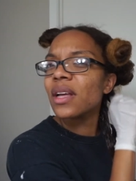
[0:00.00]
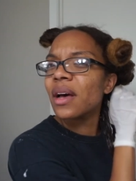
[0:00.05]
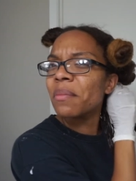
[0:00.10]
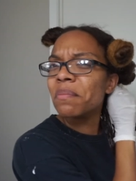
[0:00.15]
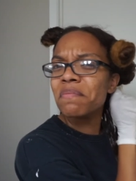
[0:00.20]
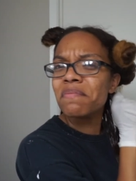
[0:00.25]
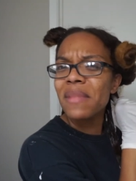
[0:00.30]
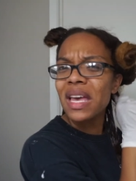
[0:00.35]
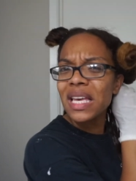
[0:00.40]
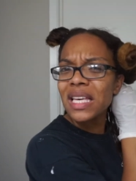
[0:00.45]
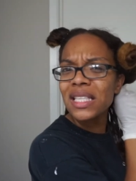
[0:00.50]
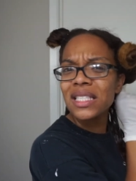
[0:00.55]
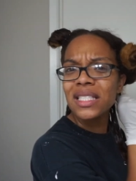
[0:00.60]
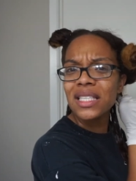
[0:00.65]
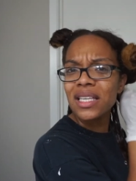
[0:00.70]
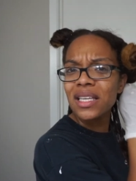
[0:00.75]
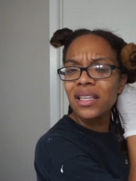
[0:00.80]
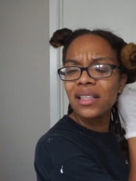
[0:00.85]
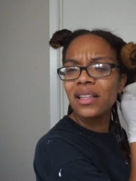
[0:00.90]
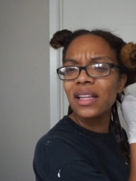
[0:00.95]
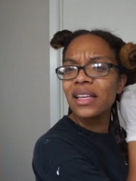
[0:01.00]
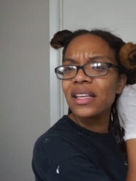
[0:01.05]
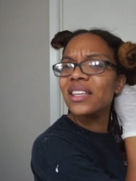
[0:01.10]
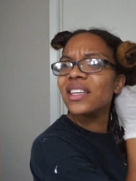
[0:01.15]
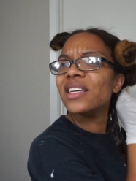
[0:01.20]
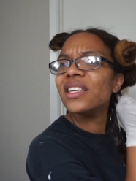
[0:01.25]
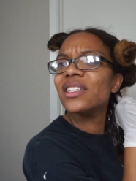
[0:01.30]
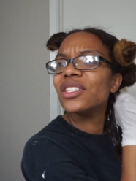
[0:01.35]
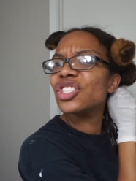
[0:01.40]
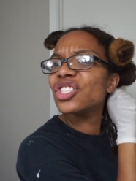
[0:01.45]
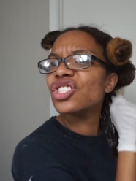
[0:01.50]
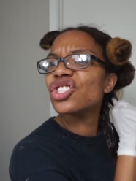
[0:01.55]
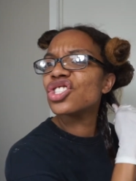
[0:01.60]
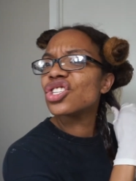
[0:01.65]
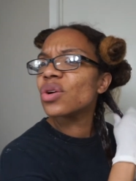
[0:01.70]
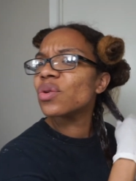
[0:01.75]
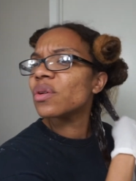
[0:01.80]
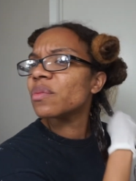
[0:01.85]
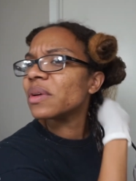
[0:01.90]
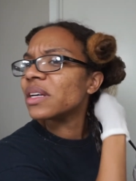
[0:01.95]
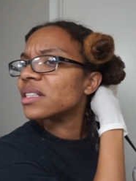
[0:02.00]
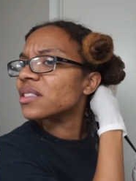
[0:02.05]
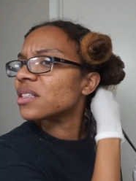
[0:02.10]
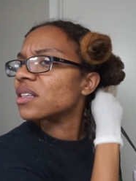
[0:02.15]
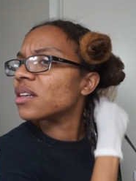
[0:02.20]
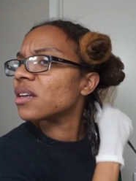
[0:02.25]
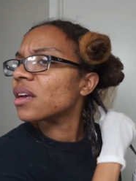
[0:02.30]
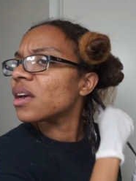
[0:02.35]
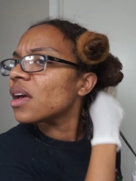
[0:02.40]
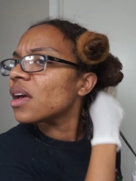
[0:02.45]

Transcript: amazing. Like, he just so amazing.